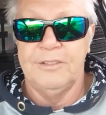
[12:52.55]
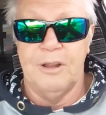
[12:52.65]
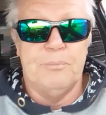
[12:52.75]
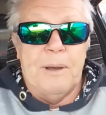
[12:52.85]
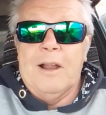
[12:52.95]

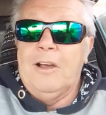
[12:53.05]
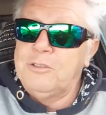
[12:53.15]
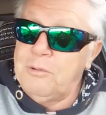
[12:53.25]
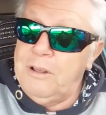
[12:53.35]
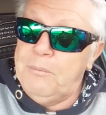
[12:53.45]
So the butthole
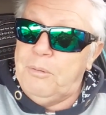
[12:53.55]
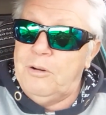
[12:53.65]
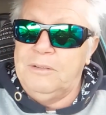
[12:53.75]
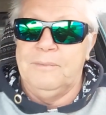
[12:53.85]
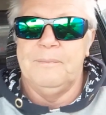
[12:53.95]
is really
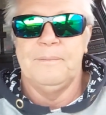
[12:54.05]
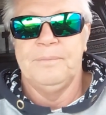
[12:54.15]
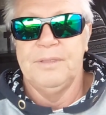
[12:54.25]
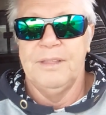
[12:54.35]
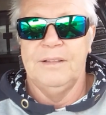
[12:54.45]
important.
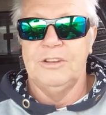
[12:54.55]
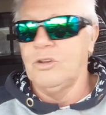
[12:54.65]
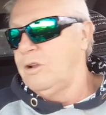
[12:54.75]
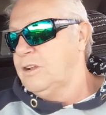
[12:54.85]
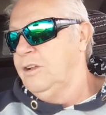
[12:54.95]
The
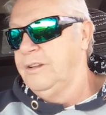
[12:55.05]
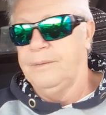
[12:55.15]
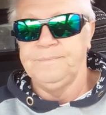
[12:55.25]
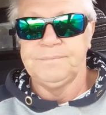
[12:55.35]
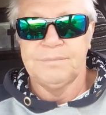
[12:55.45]
toilet cleaner.